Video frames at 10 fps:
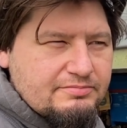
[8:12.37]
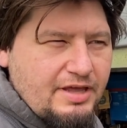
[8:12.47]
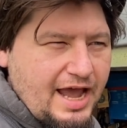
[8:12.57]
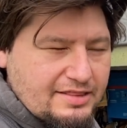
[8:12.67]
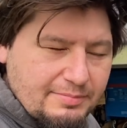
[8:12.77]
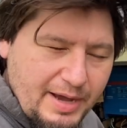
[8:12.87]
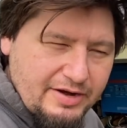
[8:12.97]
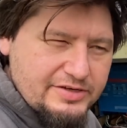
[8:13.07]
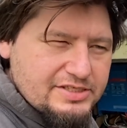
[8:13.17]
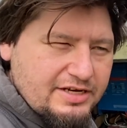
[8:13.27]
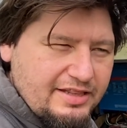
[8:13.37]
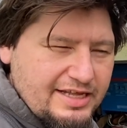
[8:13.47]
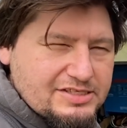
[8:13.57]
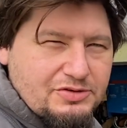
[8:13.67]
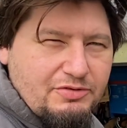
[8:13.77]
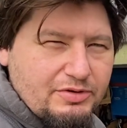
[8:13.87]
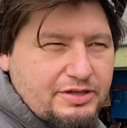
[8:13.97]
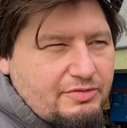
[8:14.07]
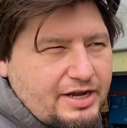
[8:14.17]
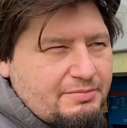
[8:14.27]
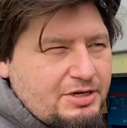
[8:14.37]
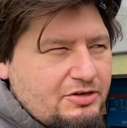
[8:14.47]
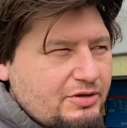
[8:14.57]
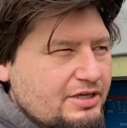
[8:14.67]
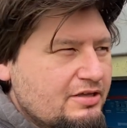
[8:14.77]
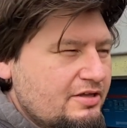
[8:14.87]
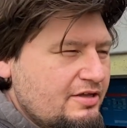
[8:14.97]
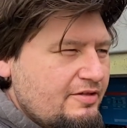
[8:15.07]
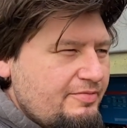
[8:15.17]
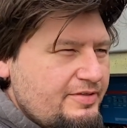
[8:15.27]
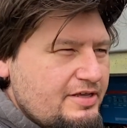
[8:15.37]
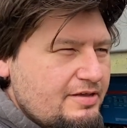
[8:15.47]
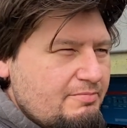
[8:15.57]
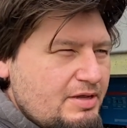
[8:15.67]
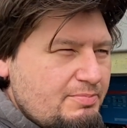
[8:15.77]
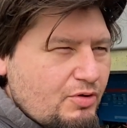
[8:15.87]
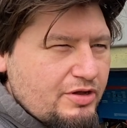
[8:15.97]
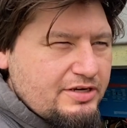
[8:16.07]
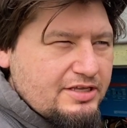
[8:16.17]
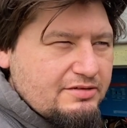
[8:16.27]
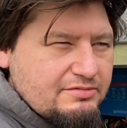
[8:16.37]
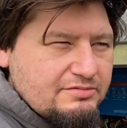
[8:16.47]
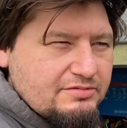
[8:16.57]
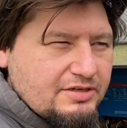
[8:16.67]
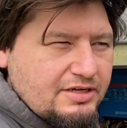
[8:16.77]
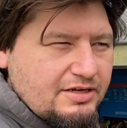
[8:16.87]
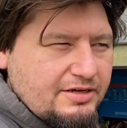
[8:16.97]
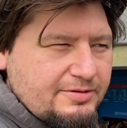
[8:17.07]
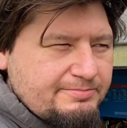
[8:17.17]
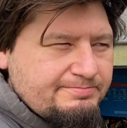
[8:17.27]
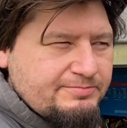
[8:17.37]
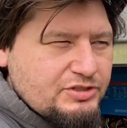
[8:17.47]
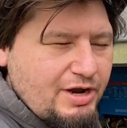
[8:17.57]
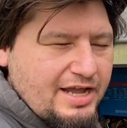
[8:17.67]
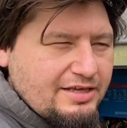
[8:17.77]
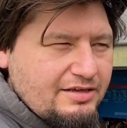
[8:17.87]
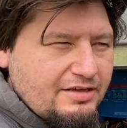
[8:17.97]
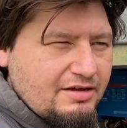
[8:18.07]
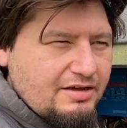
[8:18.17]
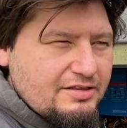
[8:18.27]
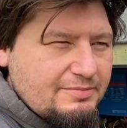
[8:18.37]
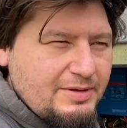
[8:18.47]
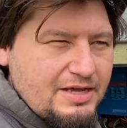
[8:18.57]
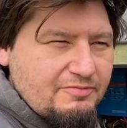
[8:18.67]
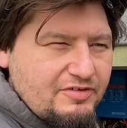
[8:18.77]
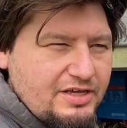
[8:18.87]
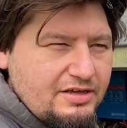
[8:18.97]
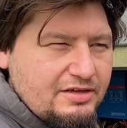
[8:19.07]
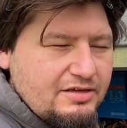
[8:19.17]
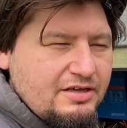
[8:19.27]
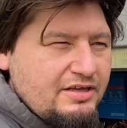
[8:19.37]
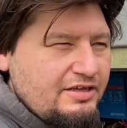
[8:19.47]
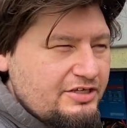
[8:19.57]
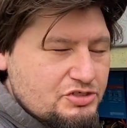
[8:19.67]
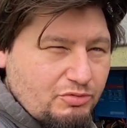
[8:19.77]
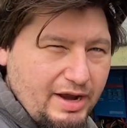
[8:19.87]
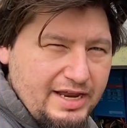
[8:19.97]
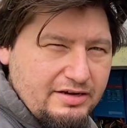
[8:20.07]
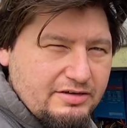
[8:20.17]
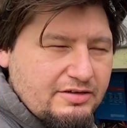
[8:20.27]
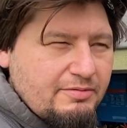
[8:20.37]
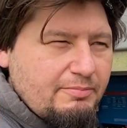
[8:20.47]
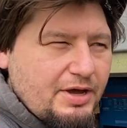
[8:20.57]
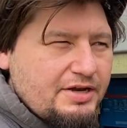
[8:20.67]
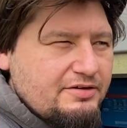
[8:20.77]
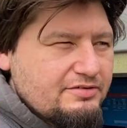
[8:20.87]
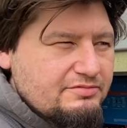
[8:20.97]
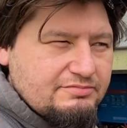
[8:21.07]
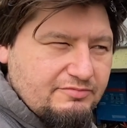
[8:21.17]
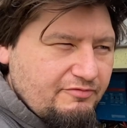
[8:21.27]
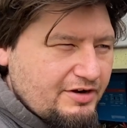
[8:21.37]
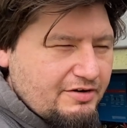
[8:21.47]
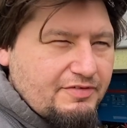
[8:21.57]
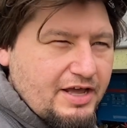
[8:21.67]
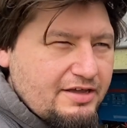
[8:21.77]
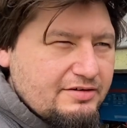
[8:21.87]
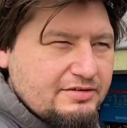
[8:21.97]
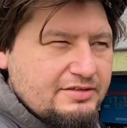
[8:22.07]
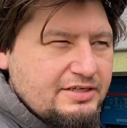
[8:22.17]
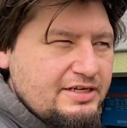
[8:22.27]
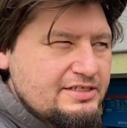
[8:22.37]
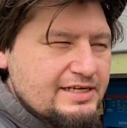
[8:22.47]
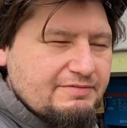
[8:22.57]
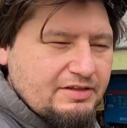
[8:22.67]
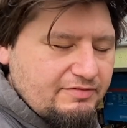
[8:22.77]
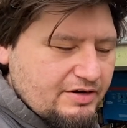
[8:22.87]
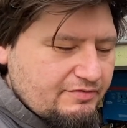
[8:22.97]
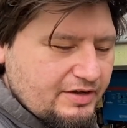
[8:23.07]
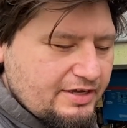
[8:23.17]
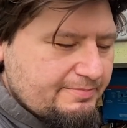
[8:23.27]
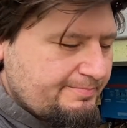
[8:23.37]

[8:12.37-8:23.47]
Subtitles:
at the batteries, and that's what I really recommend doing. The midpoint tracking on the BMV is great, but verify it. Definitely verify it.